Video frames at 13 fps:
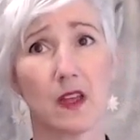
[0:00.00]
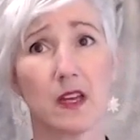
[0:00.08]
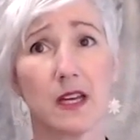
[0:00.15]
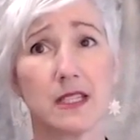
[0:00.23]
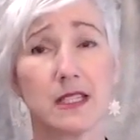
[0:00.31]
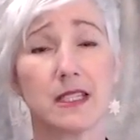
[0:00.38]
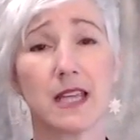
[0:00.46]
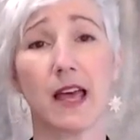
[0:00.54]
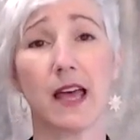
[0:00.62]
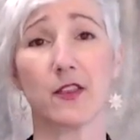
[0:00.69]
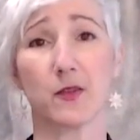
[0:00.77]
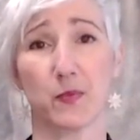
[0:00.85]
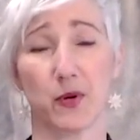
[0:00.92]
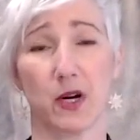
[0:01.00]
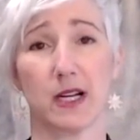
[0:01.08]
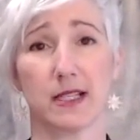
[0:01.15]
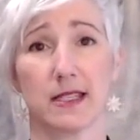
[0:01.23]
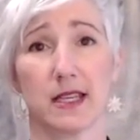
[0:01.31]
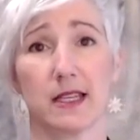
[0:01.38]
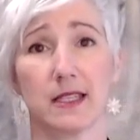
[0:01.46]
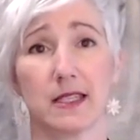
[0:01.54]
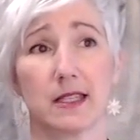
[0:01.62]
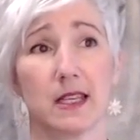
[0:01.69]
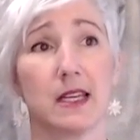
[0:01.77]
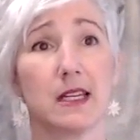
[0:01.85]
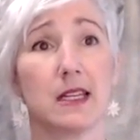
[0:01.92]
A death process
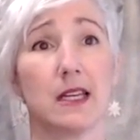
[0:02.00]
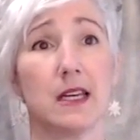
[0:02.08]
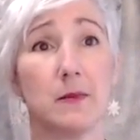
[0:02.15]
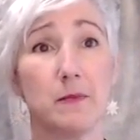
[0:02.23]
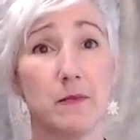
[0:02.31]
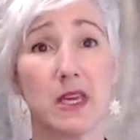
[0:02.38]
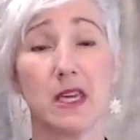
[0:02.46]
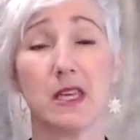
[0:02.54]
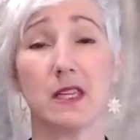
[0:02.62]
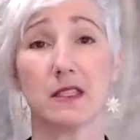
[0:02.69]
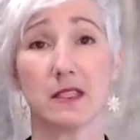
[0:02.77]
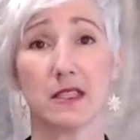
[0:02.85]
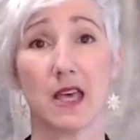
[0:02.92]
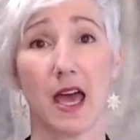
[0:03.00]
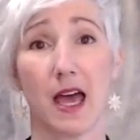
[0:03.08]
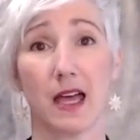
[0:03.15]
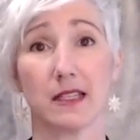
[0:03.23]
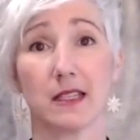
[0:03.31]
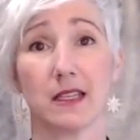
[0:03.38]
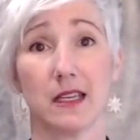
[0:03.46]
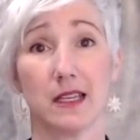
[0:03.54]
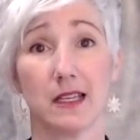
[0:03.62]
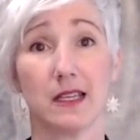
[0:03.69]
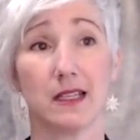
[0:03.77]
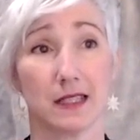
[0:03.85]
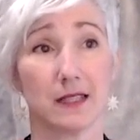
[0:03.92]
means that
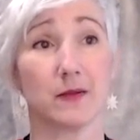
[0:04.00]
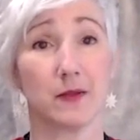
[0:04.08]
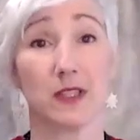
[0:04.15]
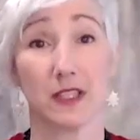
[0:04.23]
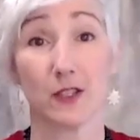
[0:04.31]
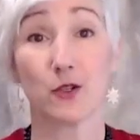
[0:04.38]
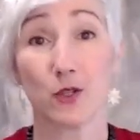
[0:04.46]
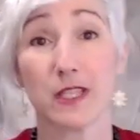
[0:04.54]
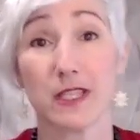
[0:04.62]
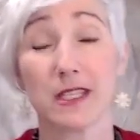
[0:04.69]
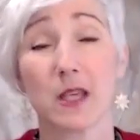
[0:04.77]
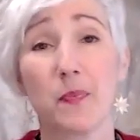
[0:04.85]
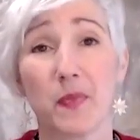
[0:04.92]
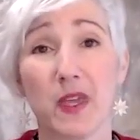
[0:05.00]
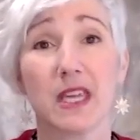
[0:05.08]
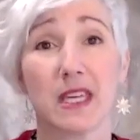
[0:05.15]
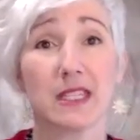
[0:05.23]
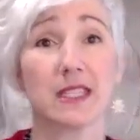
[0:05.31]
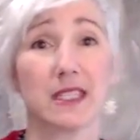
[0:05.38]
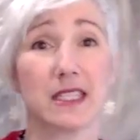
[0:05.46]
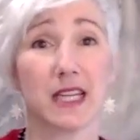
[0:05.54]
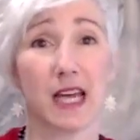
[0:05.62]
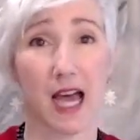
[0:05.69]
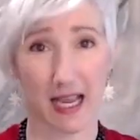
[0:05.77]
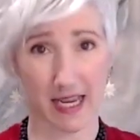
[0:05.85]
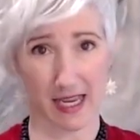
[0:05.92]
literally something is
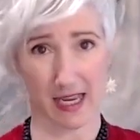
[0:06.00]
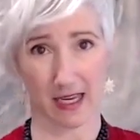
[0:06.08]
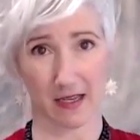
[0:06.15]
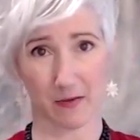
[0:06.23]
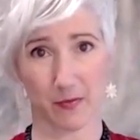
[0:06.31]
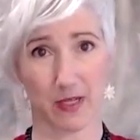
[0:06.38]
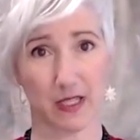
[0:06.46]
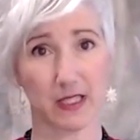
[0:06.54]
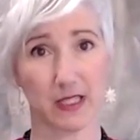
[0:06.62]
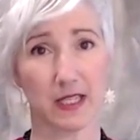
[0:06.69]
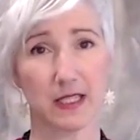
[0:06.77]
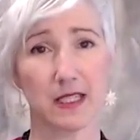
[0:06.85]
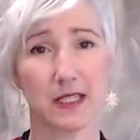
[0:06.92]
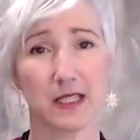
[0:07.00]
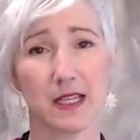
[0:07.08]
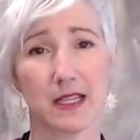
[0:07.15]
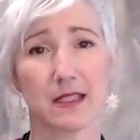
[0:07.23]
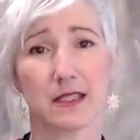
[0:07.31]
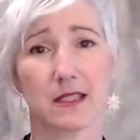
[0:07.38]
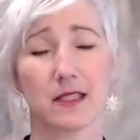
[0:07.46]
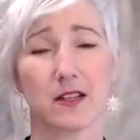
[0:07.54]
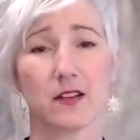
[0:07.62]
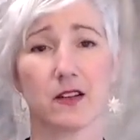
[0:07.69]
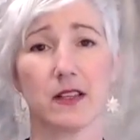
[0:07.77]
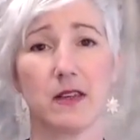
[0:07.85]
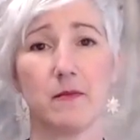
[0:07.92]
dying, but it doesn't
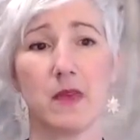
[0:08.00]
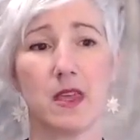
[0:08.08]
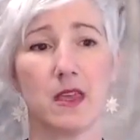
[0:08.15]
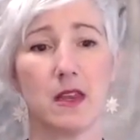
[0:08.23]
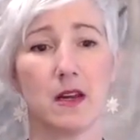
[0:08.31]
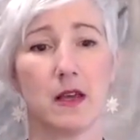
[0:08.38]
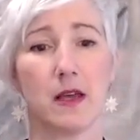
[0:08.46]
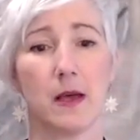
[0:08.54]
necessarily mean